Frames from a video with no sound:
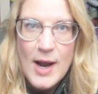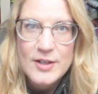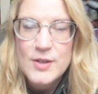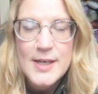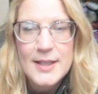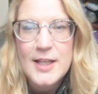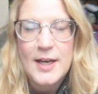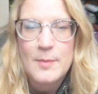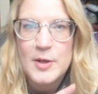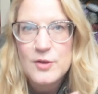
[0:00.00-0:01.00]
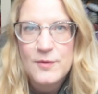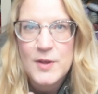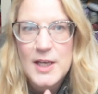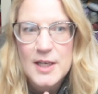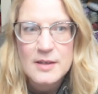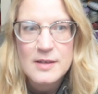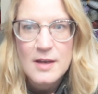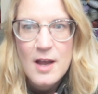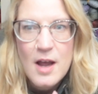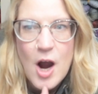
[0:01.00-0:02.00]
I just had like a bunch of
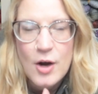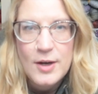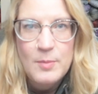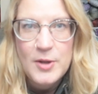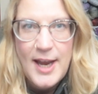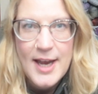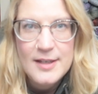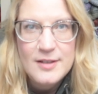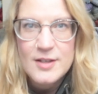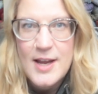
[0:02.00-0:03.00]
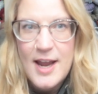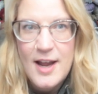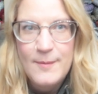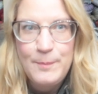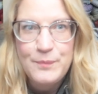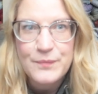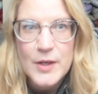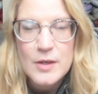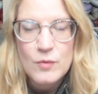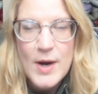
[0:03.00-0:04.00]
things already planned, and
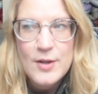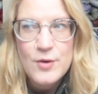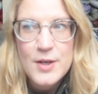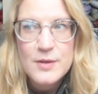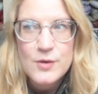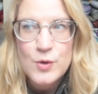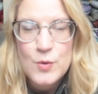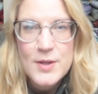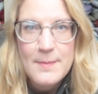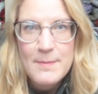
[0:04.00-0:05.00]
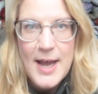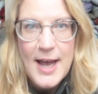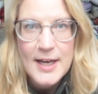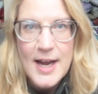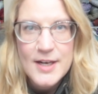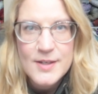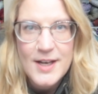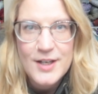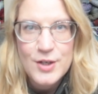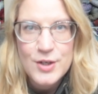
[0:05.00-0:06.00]
rather than scoot them back, I
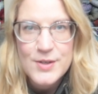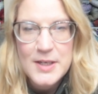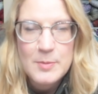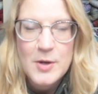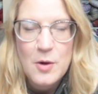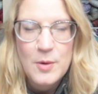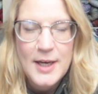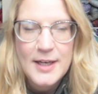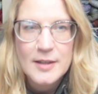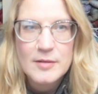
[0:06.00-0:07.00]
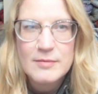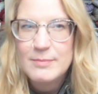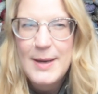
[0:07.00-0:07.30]
decided to just keep going.